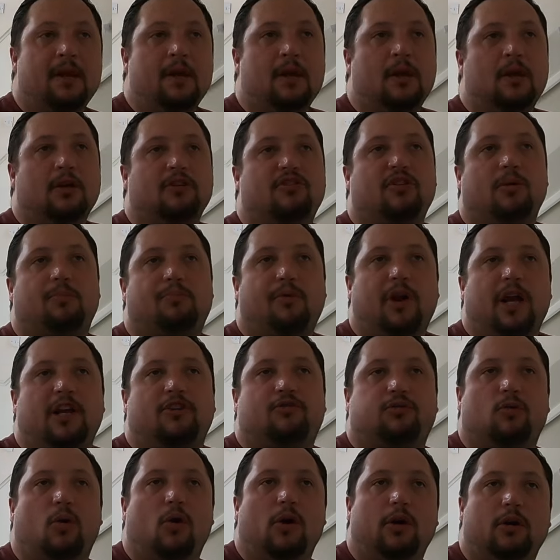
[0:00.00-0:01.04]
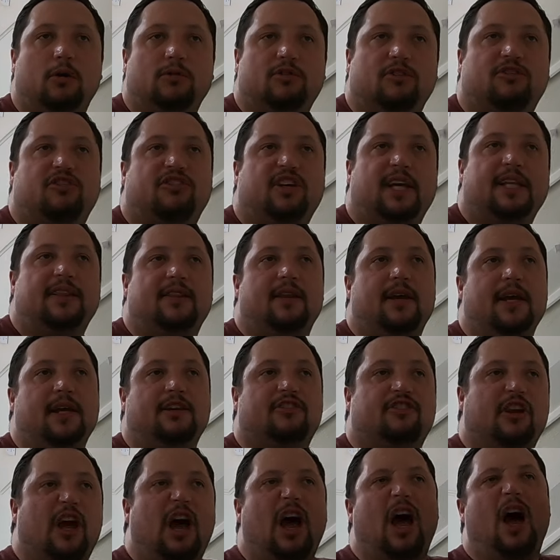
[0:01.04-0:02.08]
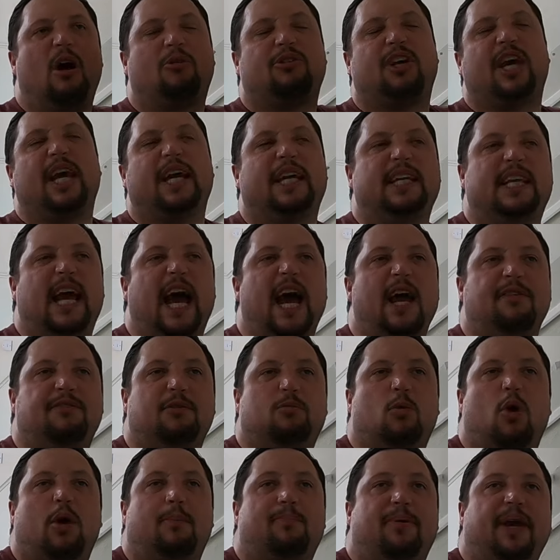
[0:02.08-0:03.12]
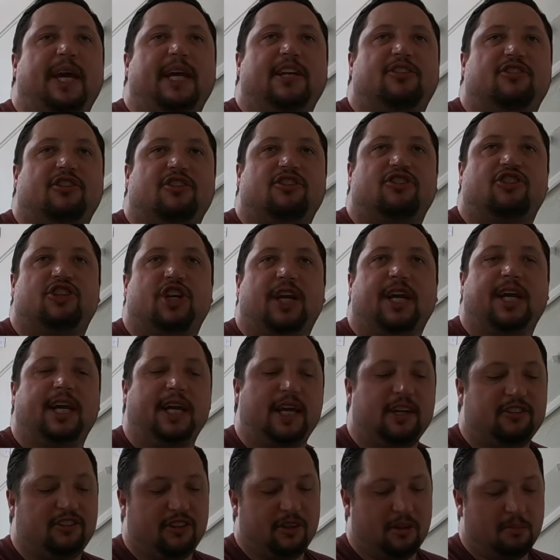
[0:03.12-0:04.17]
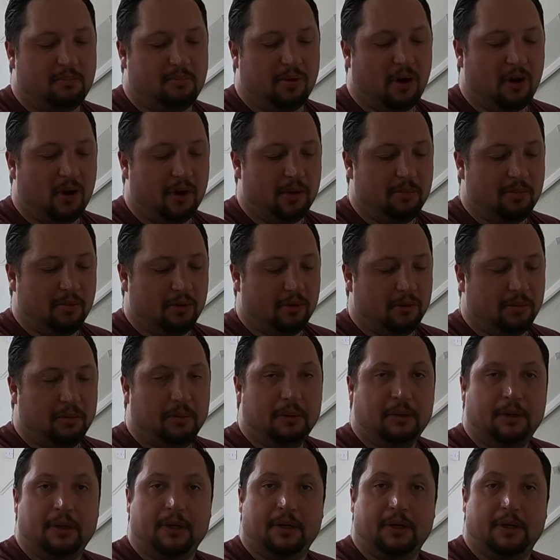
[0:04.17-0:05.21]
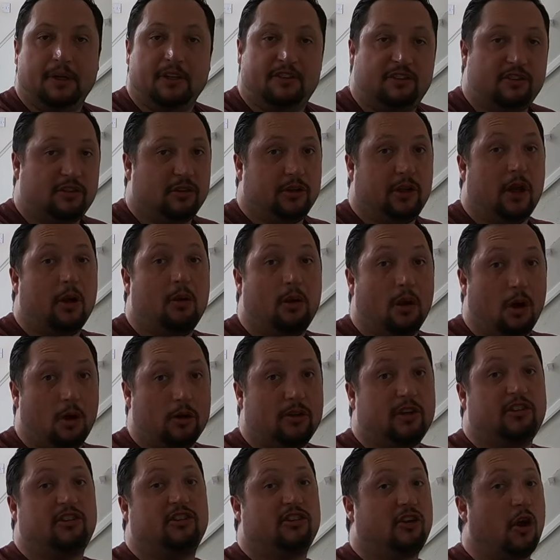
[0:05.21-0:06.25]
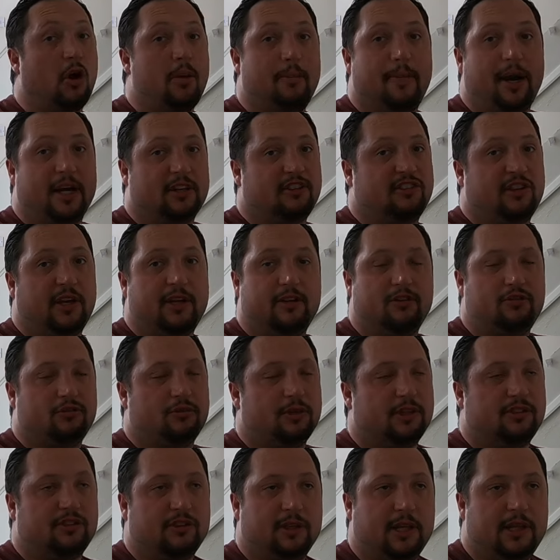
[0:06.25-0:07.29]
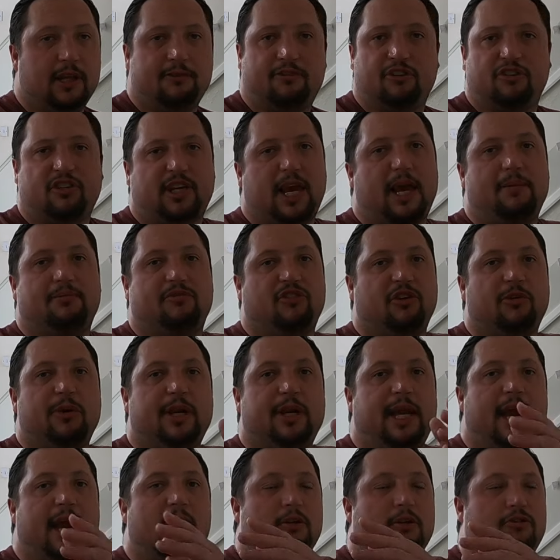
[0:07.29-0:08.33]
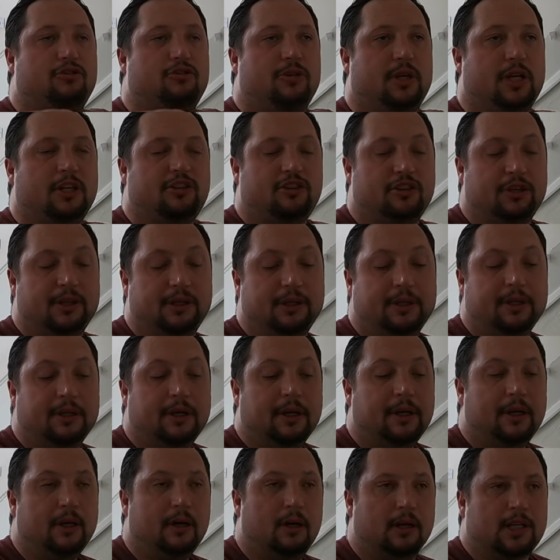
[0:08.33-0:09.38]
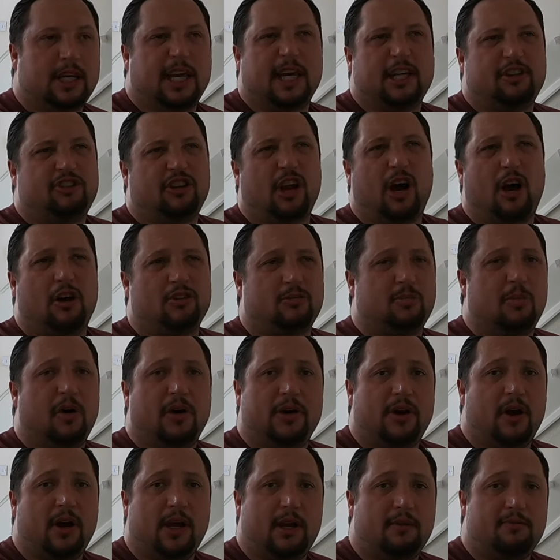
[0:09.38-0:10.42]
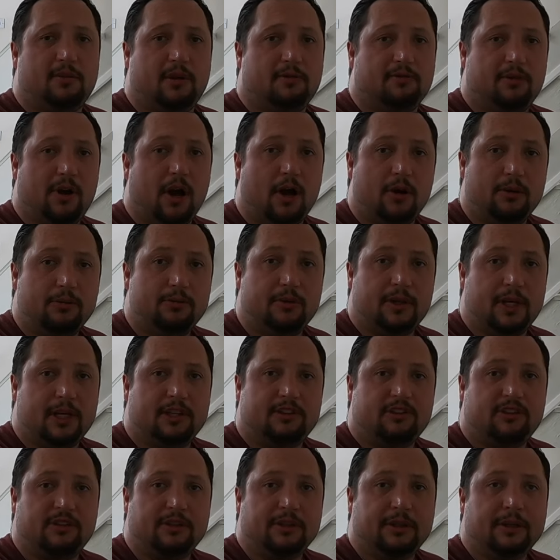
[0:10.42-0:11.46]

So the British royals are seen this. Oh, King David, what a piece of shit he is in the Bible. This is you know, long, this is going back centuries, and they've just kept doing it out of tradition. Like King Charles might not even have known this.